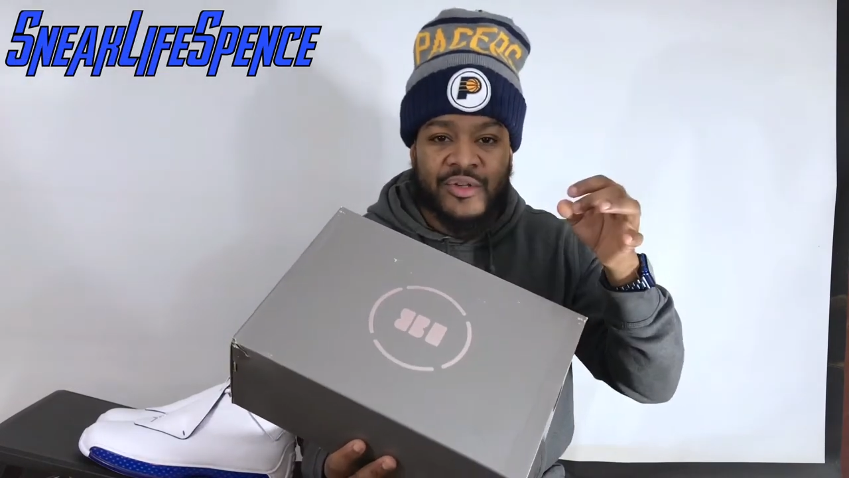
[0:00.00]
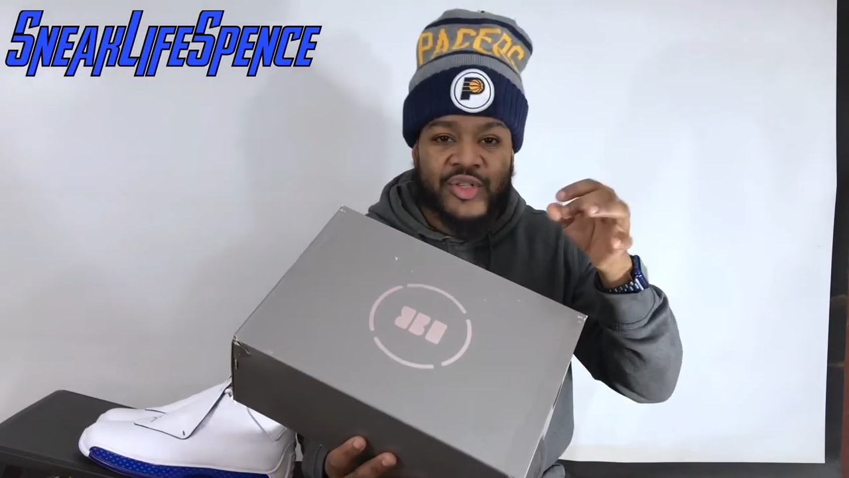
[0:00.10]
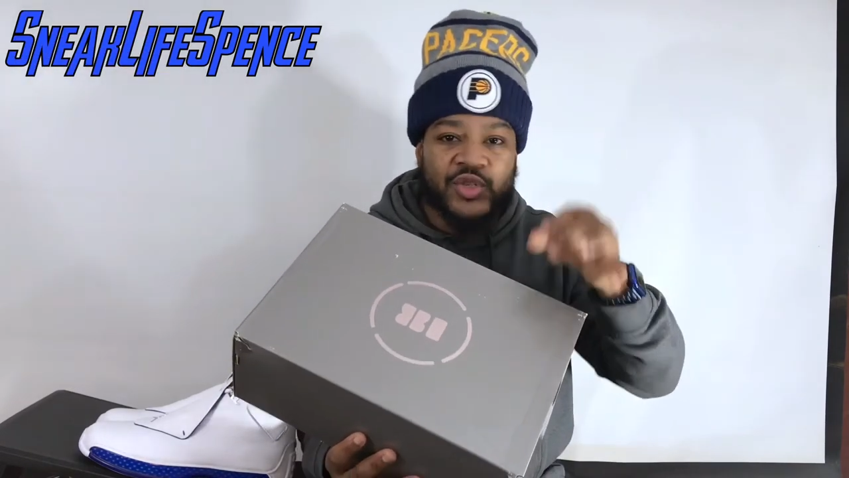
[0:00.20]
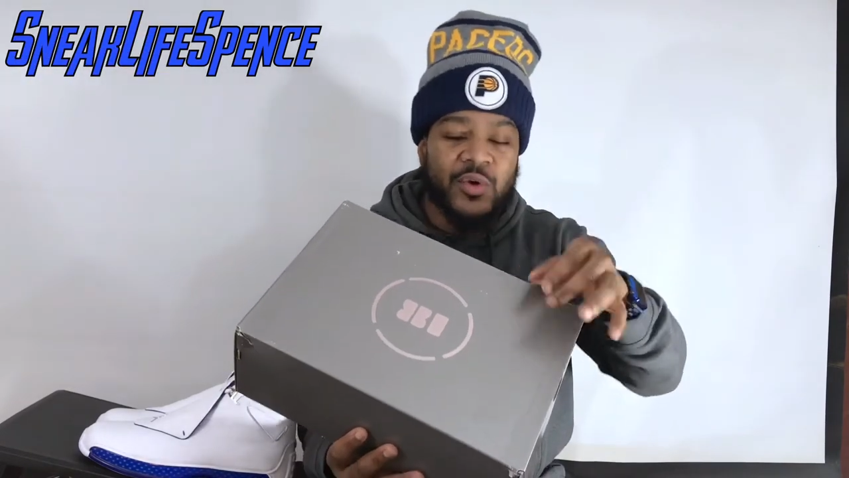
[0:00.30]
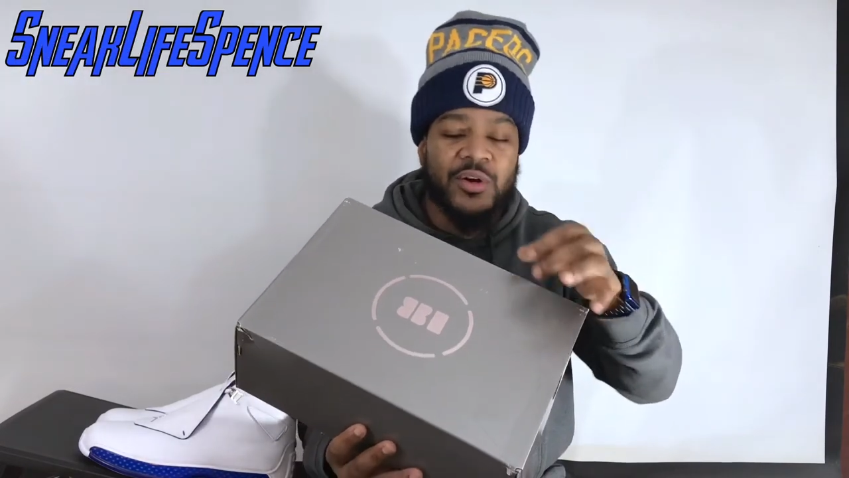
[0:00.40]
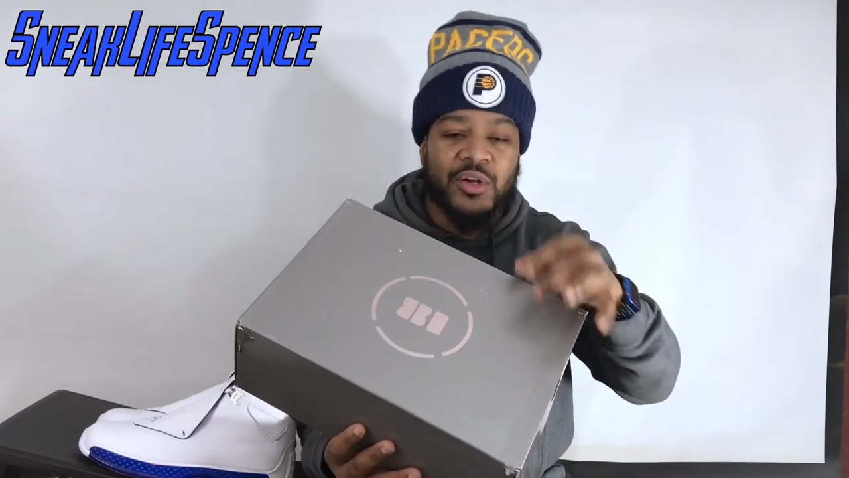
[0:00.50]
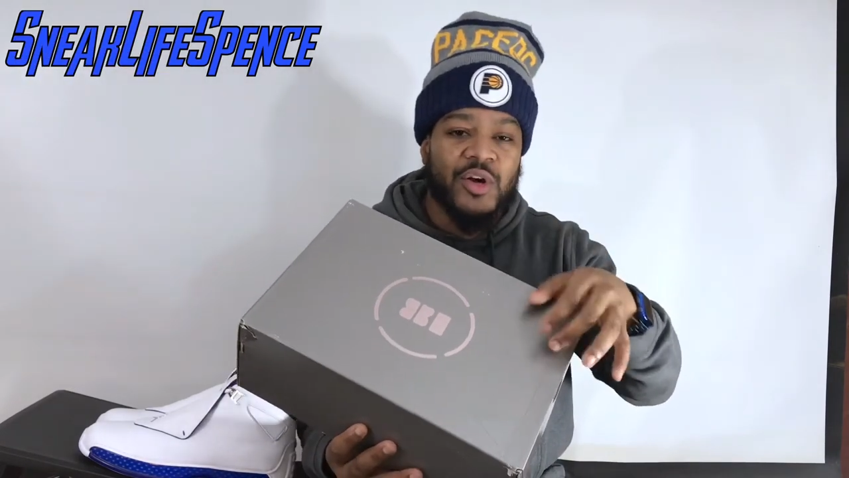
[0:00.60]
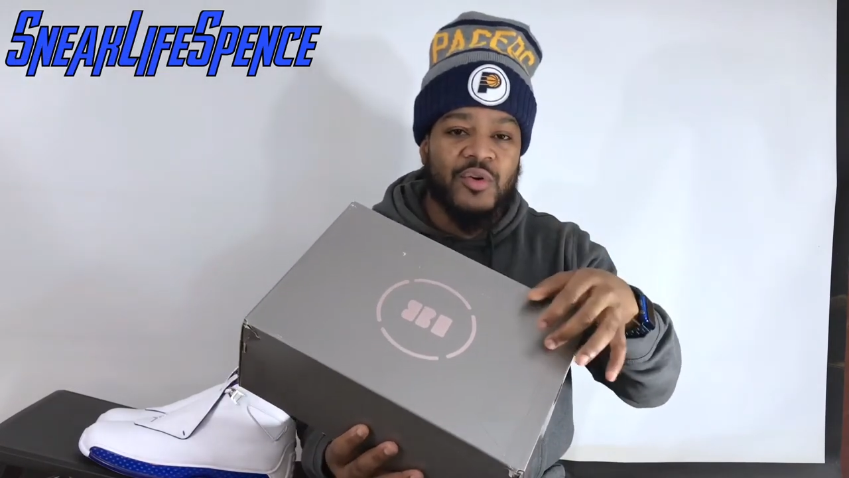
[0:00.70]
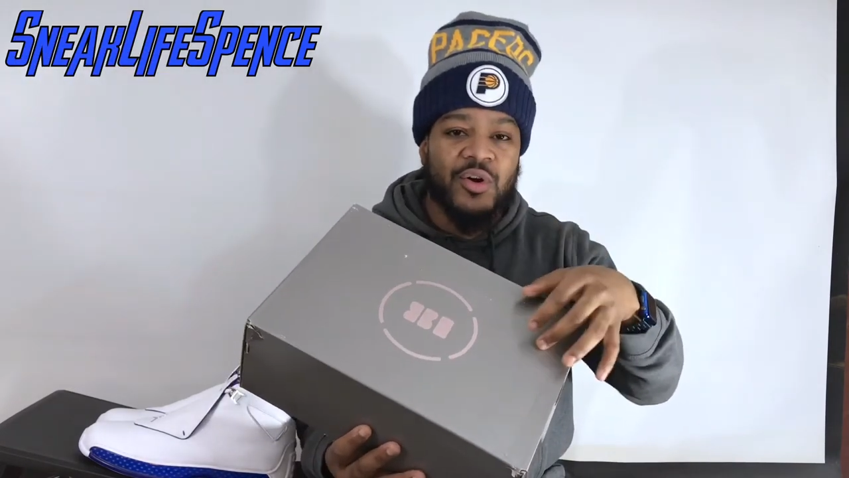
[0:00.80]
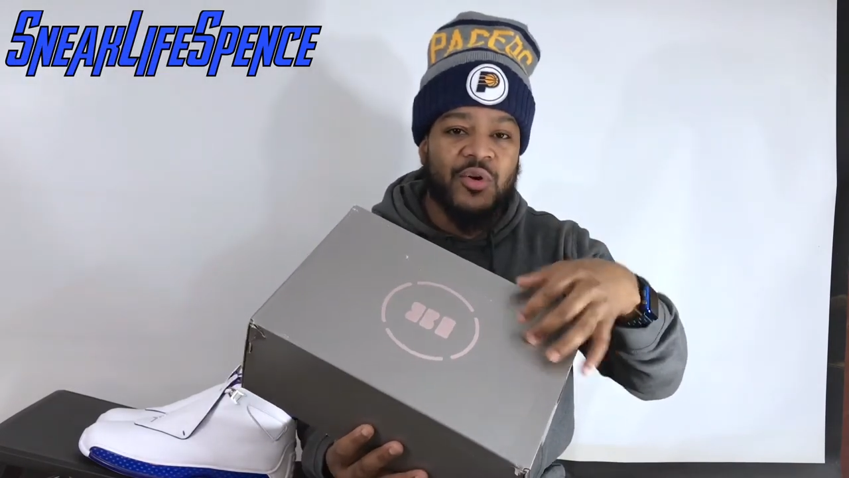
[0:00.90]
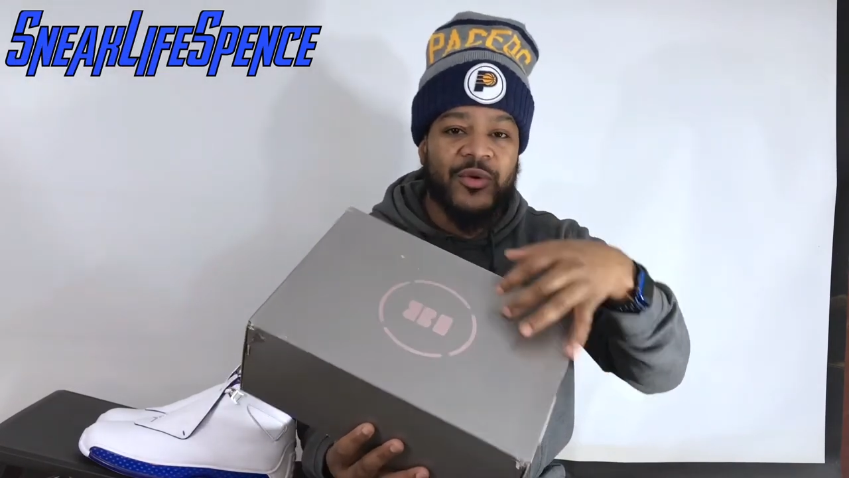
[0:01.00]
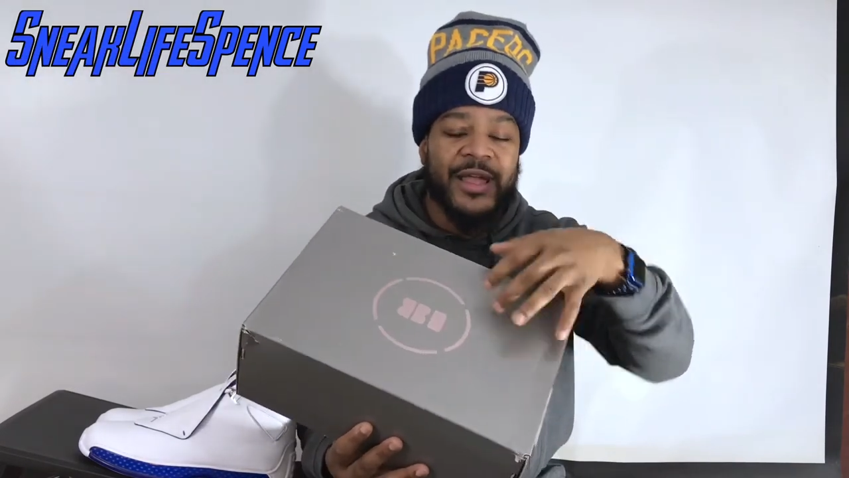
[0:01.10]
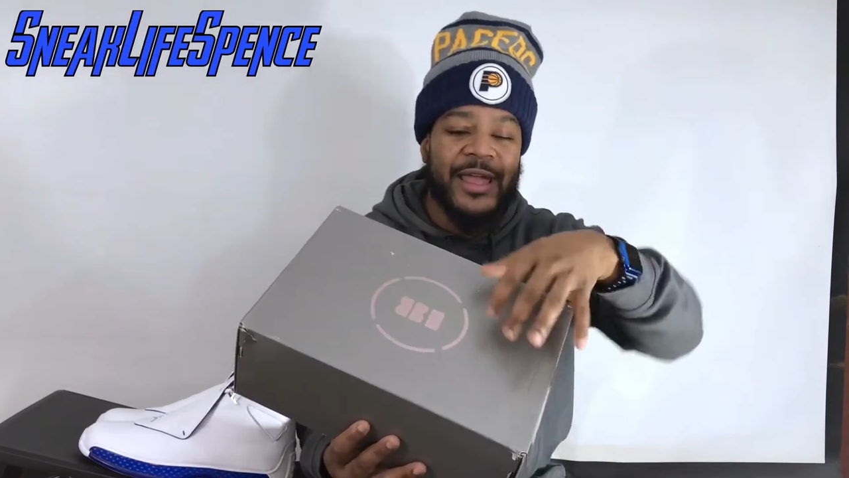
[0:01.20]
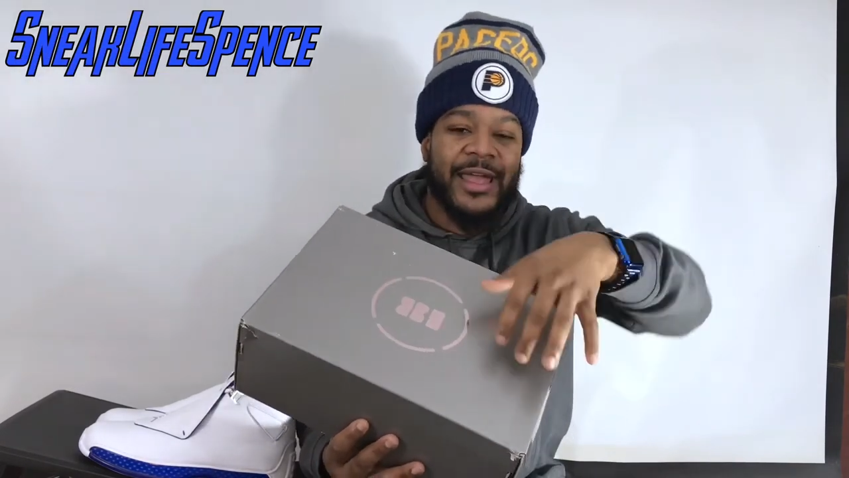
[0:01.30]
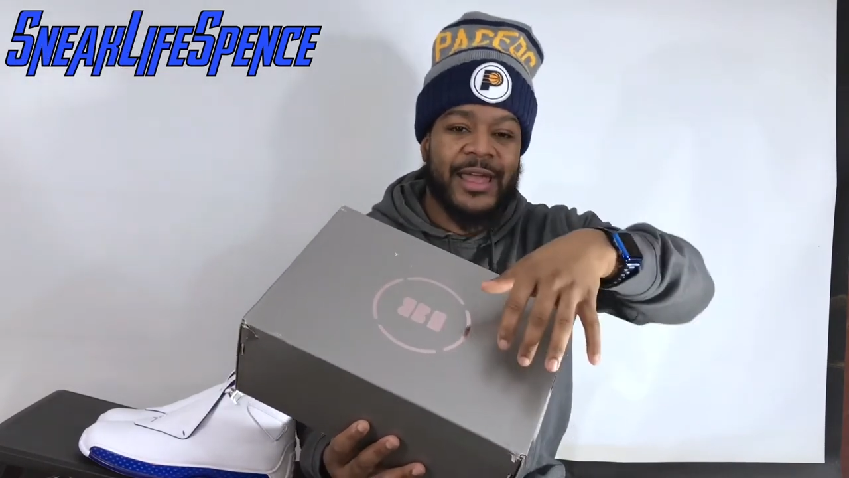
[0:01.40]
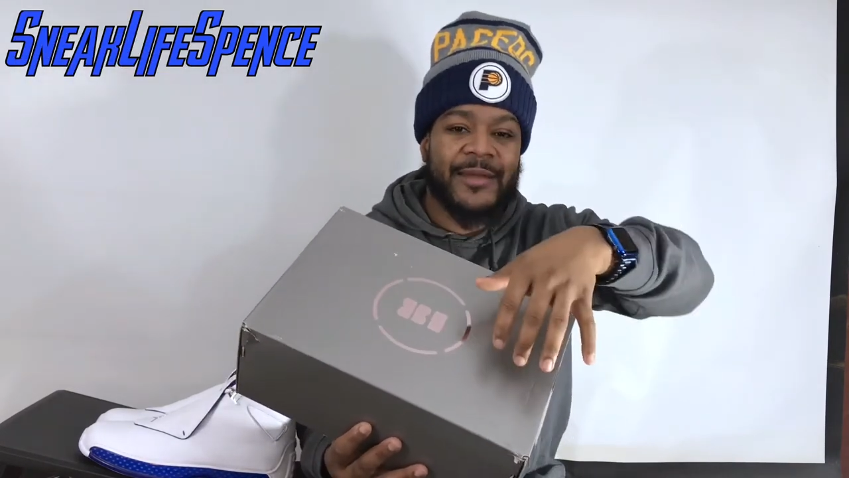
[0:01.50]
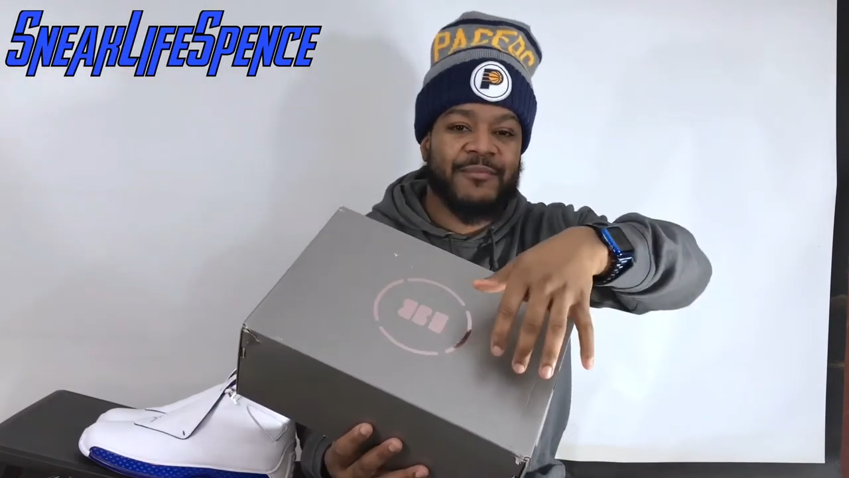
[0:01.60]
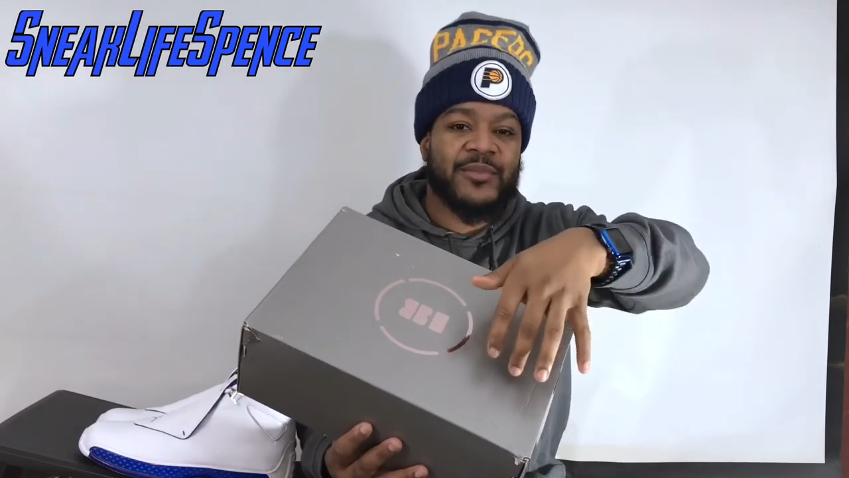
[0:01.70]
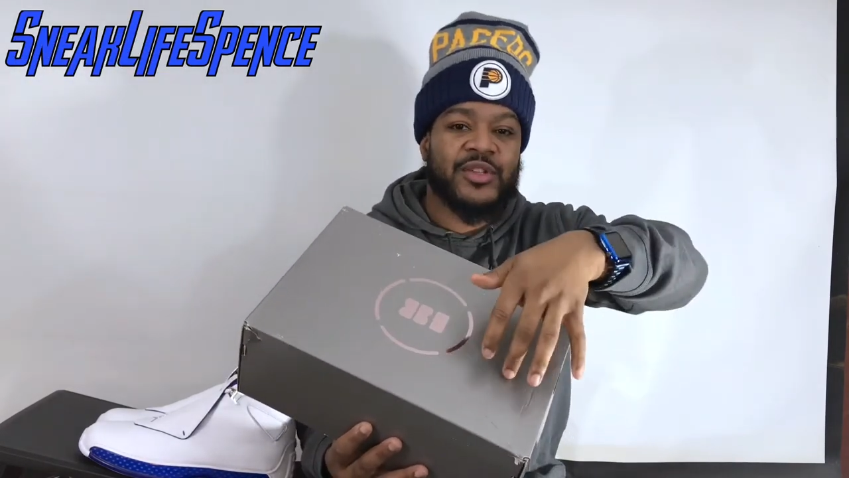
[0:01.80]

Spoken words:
Jordan logo and